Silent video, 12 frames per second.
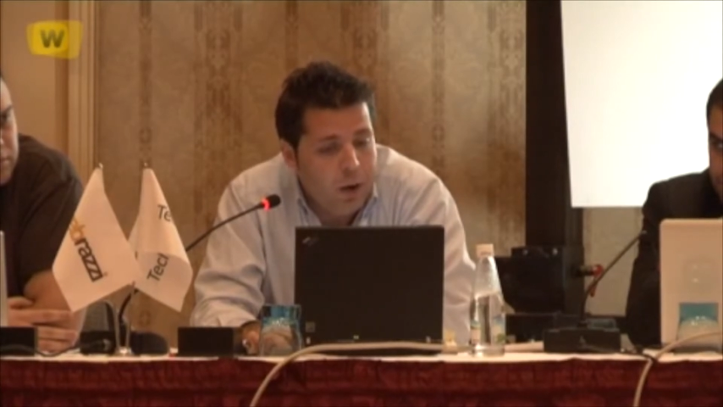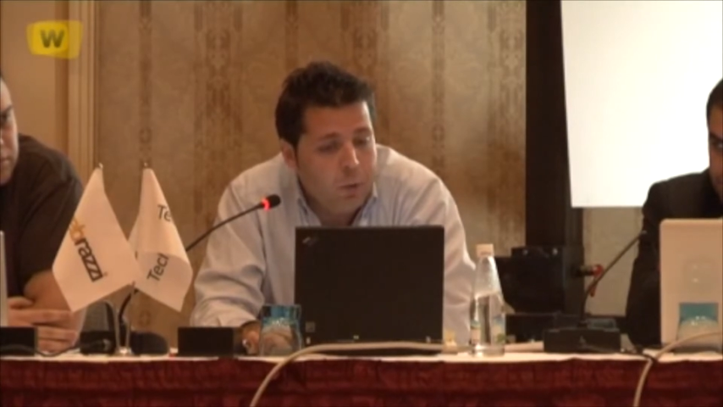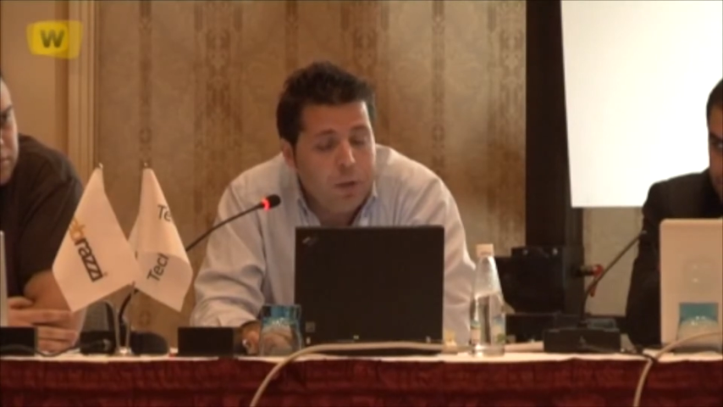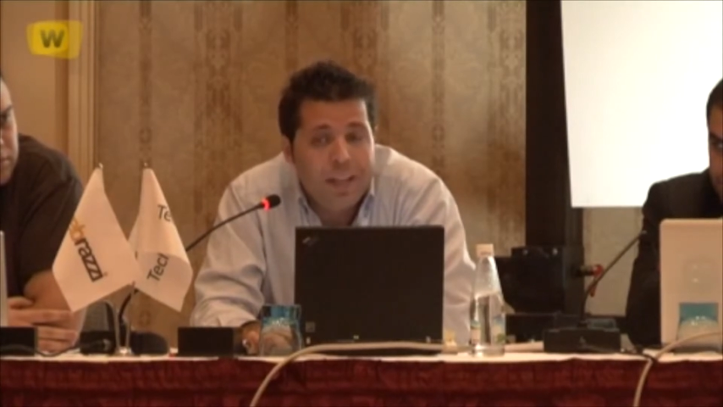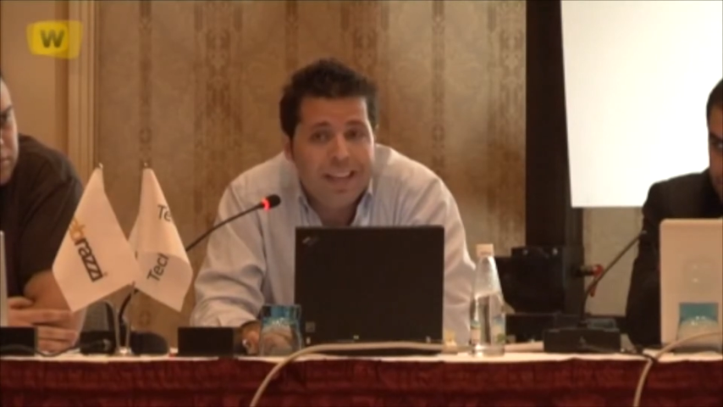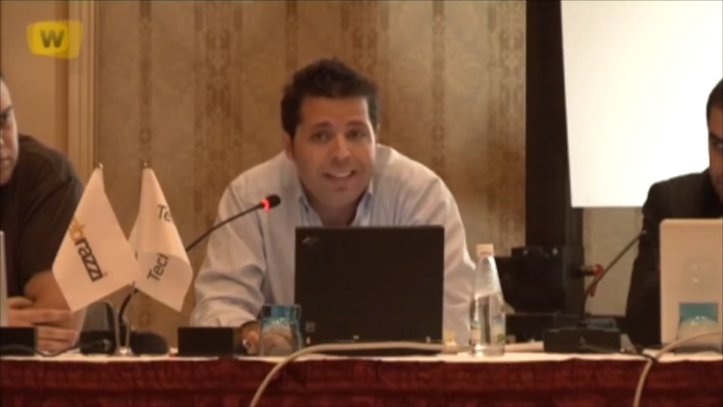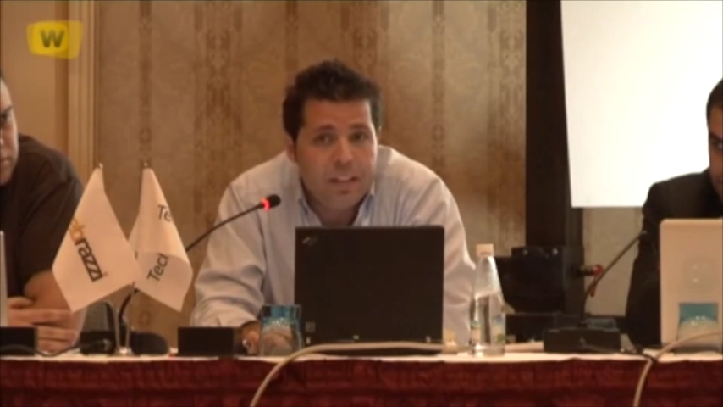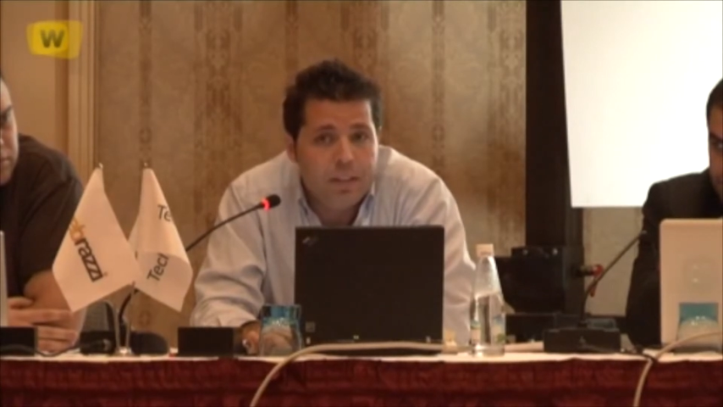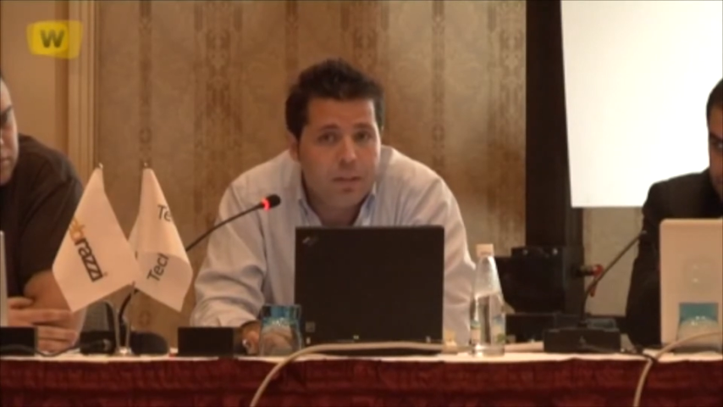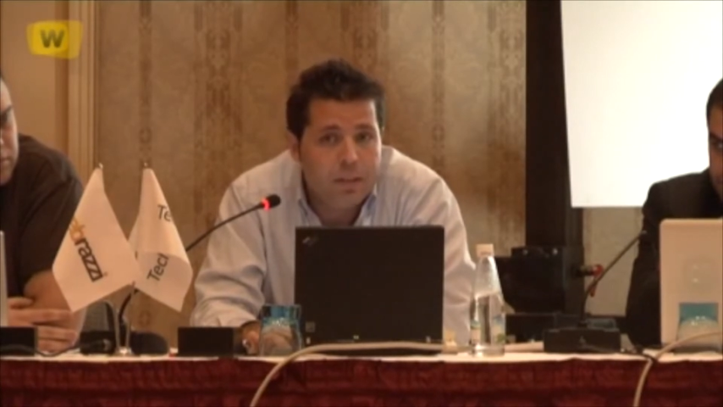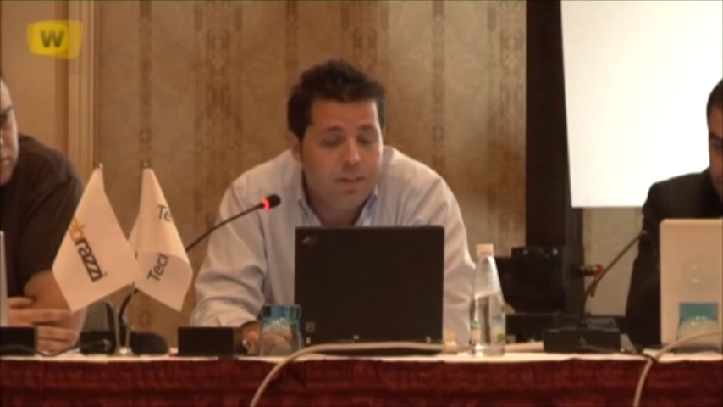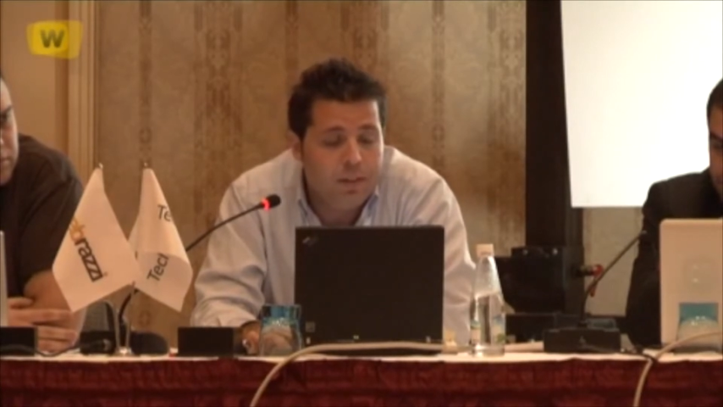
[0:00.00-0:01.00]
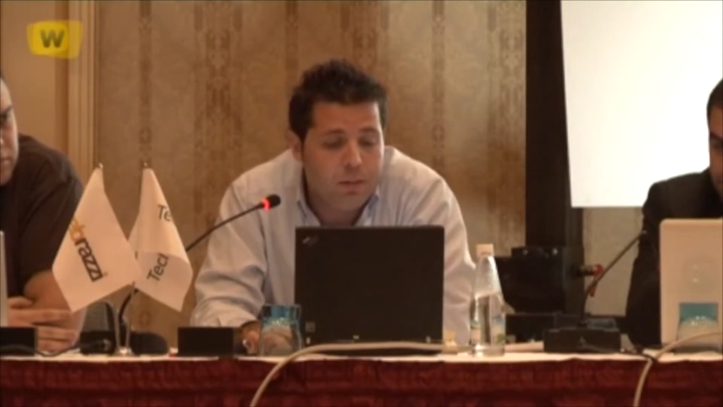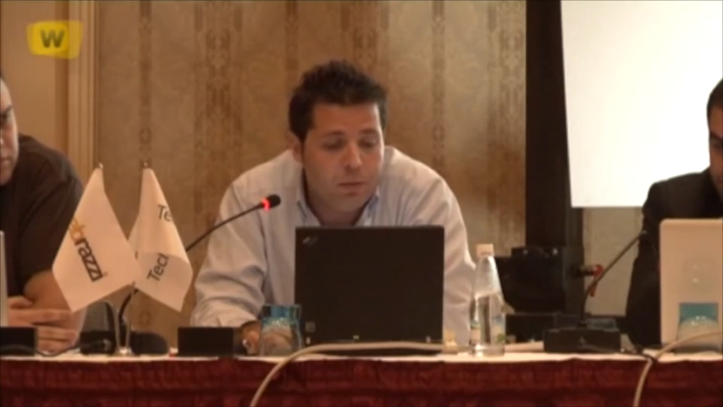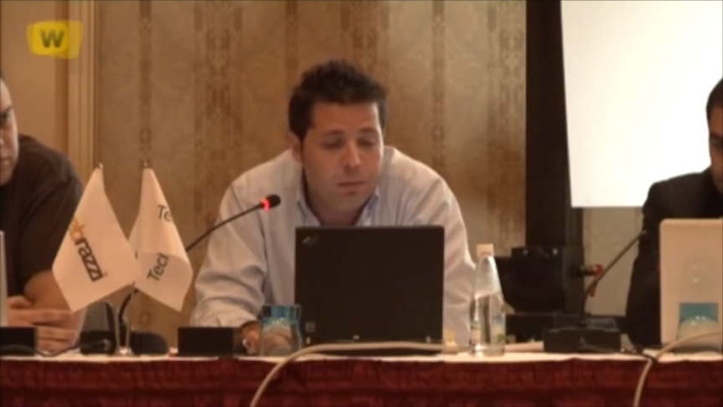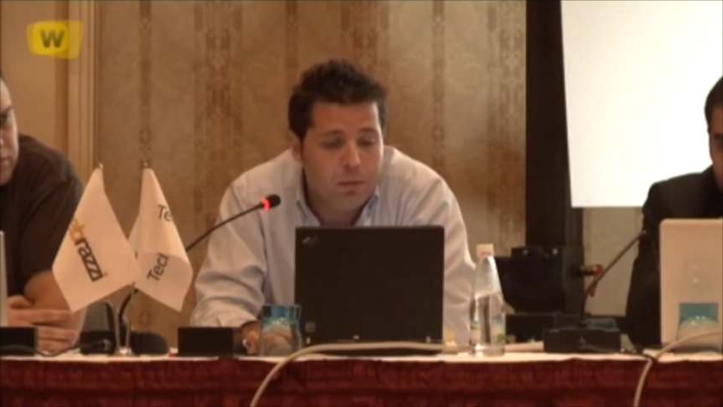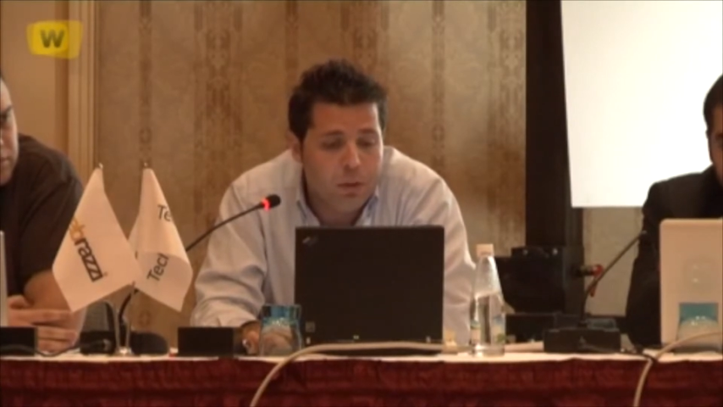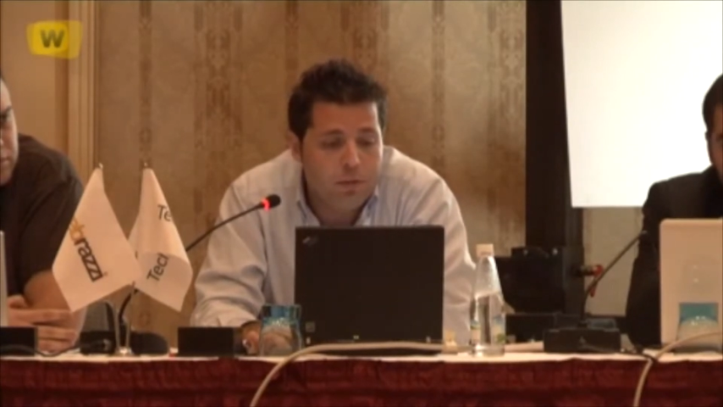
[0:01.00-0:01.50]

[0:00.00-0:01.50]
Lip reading: and we get into the living rooms